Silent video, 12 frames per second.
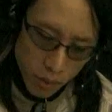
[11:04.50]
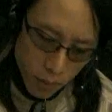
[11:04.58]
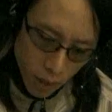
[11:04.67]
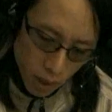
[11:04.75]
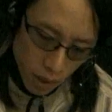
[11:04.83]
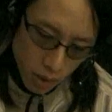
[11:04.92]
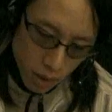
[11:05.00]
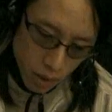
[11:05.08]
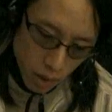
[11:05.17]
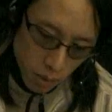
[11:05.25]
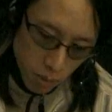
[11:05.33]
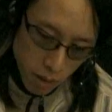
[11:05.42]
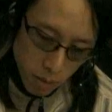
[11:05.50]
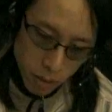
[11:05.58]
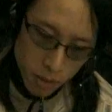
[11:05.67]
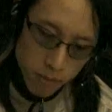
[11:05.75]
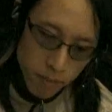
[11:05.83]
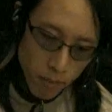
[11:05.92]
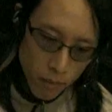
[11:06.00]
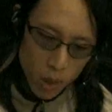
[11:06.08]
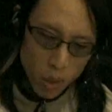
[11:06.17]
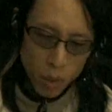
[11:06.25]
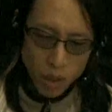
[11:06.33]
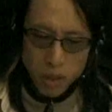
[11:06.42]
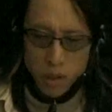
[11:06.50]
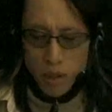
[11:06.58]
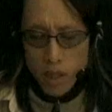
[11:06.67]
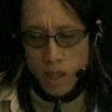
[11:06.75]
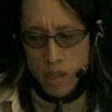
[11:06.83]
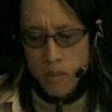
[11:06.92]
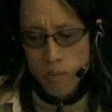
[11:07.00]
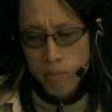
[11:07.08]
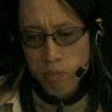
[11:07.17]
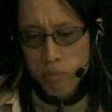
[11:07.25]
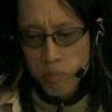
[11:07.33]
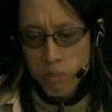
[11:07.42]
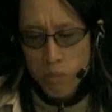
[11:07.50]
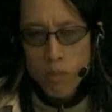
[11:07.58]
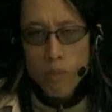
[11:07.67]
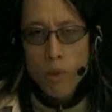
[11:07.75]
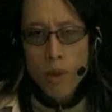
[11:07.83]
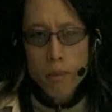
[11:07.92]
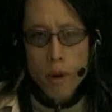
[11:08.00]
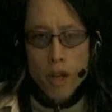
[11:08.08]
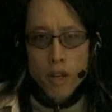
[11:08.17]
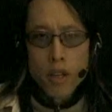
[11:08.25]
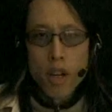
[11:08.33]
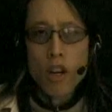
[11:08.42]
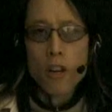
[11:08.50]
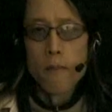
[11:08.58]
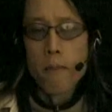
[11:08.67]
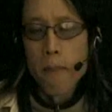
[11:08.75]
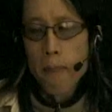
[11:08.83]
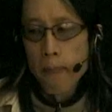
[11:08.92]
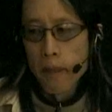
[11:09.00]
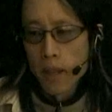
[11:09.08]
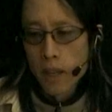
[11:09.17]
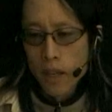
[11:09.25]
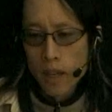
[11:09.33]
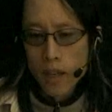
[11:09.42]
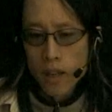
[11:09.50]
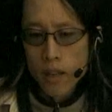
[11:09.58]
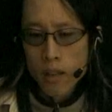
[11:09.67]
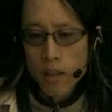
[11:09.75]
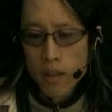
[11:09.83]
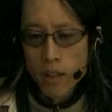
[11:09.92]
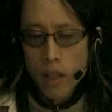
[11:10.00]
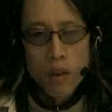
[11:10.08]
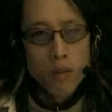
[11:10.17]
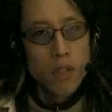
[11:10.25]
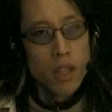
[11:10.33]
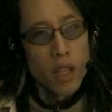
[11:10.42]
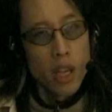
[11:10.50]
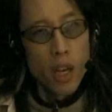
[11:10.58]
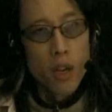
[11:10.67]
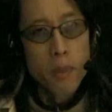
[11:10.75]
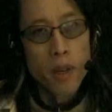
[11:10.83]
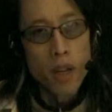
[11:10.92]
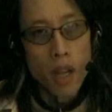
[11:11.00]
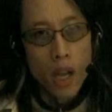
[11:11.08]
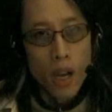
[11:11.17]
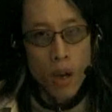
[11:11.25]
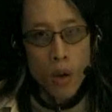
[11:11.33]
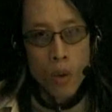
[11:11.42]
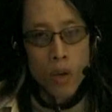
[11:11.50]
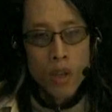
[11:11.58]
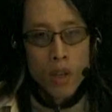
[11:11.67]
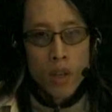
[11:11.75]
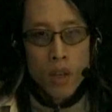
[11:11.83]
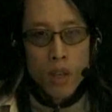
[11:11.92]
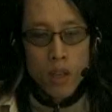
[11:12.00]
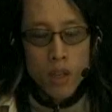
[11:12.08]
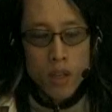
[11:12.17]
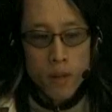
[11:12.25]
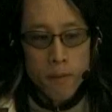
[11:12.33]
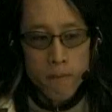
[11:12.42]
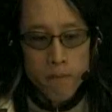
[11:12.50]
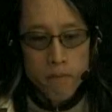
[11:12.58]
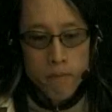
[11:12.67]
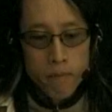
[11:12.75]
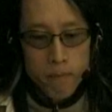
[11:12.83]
you've got these these people who are doing this modern art and they don't really care about how um,